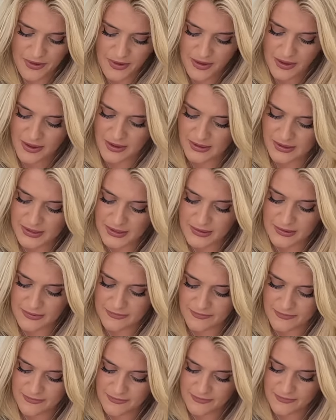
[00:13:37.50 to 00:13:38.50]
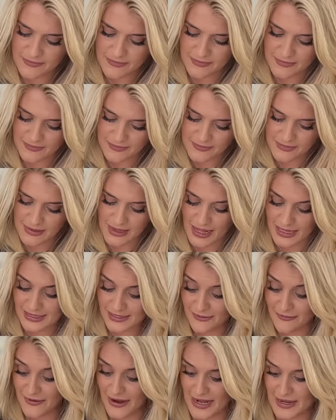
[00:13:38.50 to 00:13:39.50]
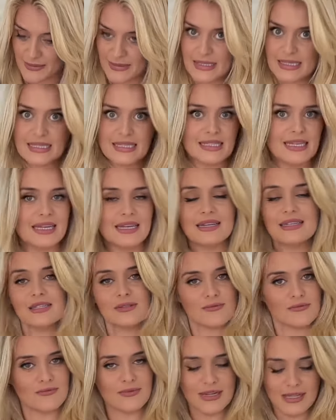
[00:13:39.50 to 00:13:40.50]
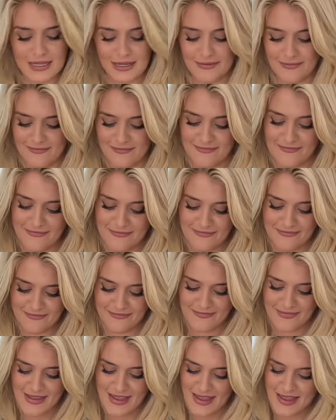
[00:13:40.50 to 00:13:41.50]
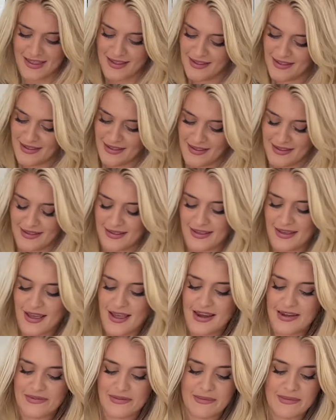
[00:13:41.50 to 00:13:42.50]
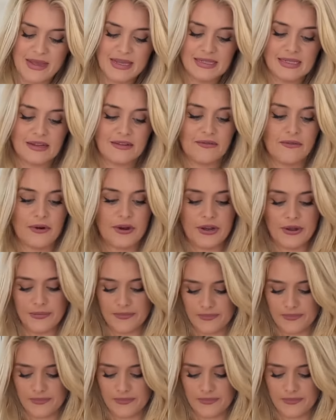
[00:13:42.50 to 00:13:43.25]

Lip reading: Also, lots of vitamin C. It's really kind of amazing for you.